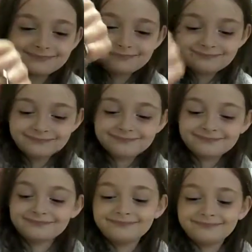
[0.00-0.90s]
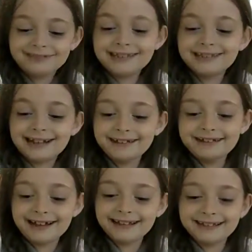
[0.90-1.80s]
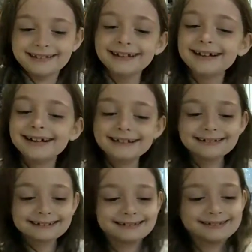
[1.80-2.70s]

Hey, no, you're going to break some of them.